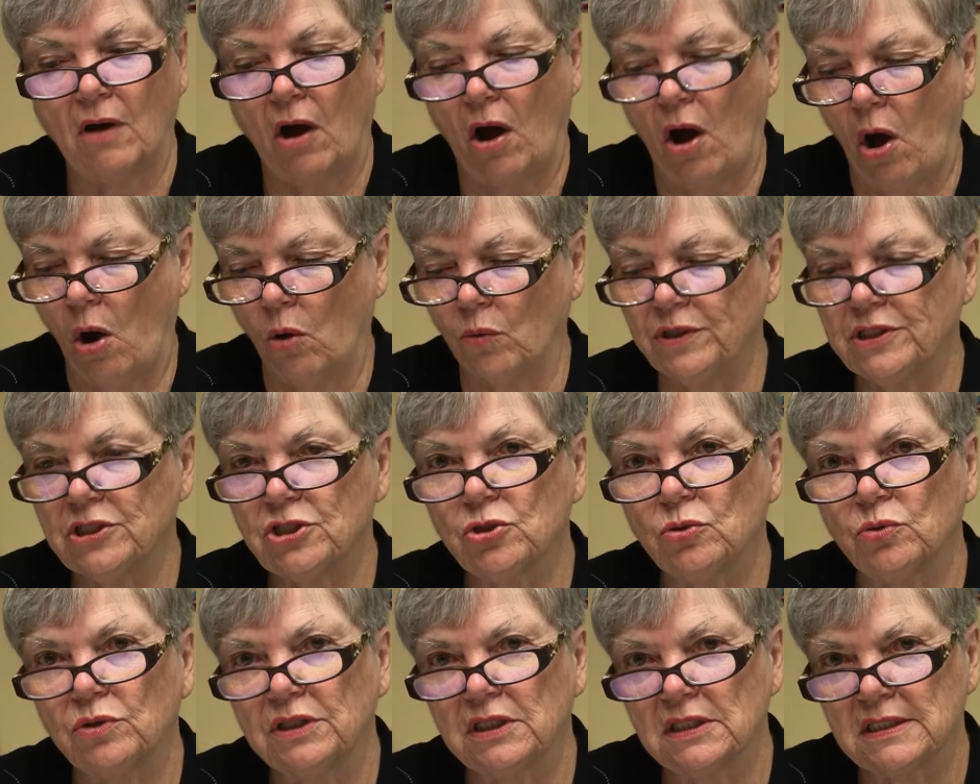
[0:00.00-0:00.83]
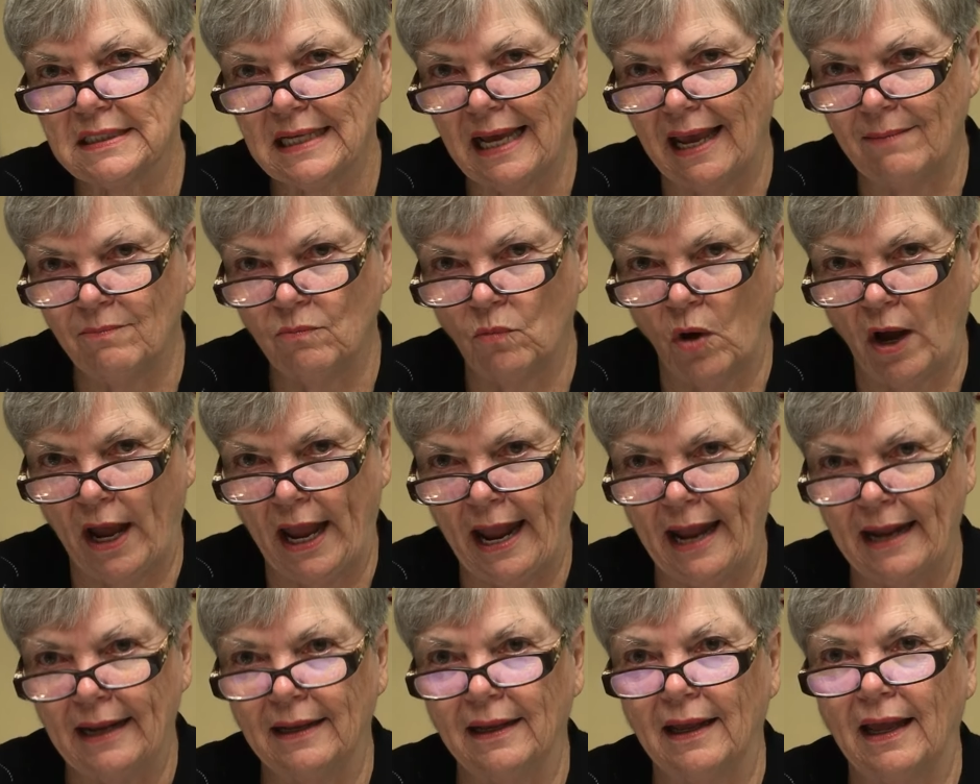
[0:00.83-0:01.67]
Always do it the same
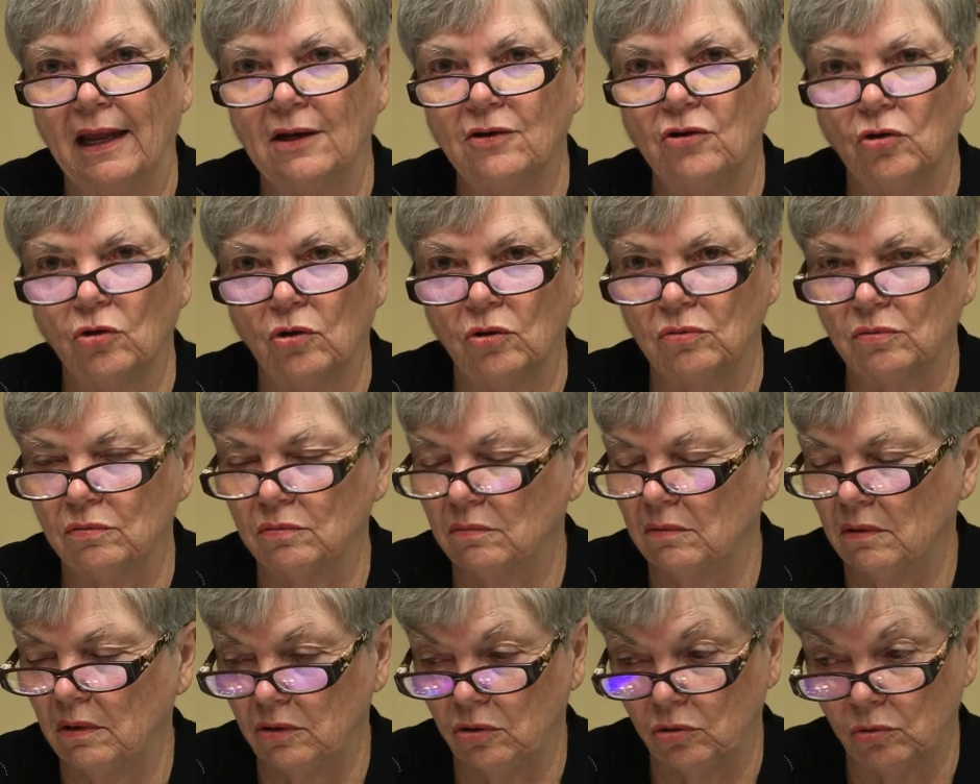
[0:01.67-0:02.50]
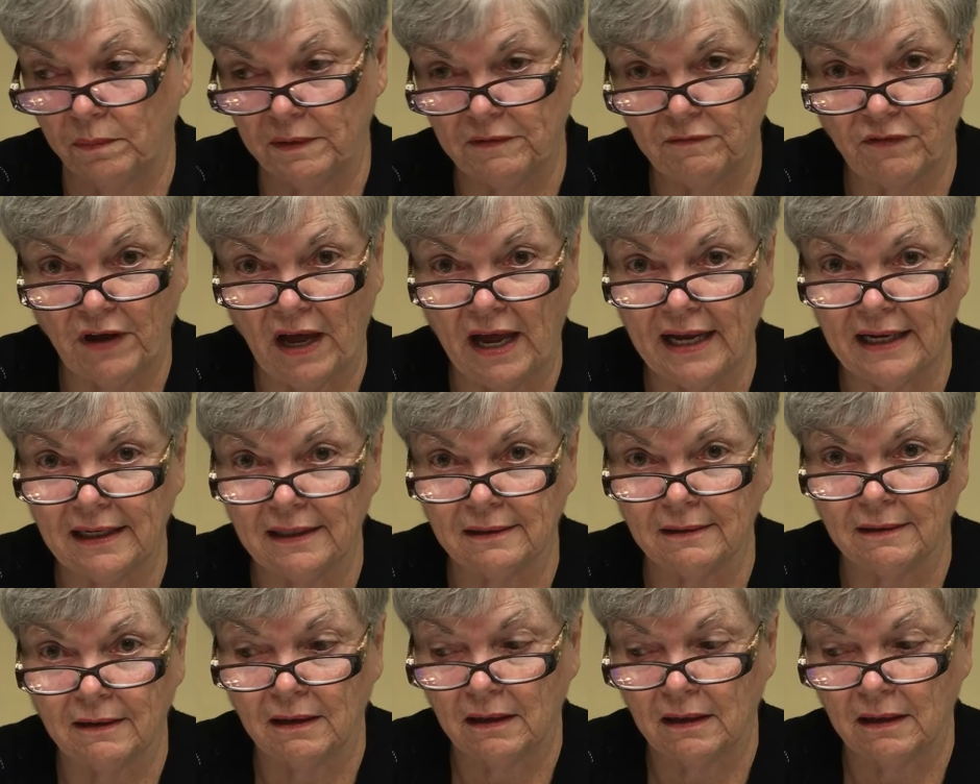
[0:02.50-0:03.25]
way, and you'll be fine.